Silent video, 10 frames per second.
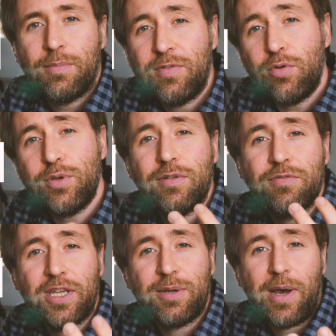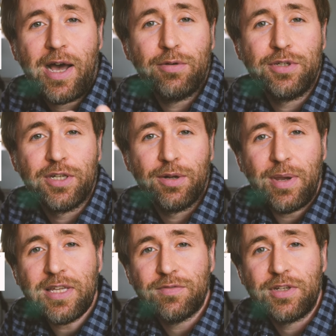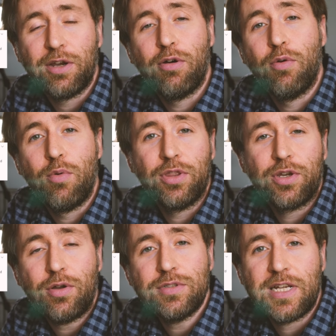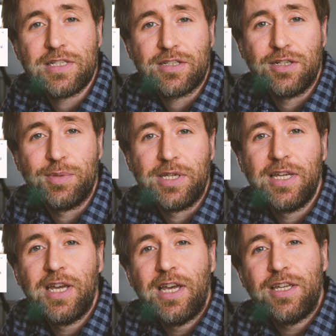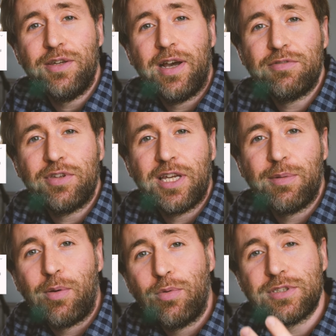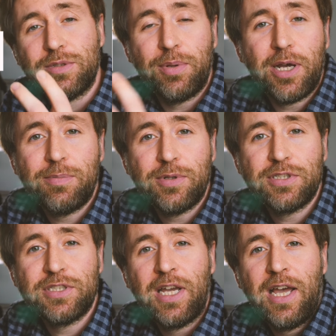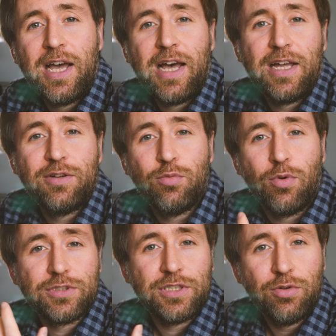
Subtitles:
before you even think about how you're going to make the video or what the content's going to be, you have to think about what's the purpose and what's the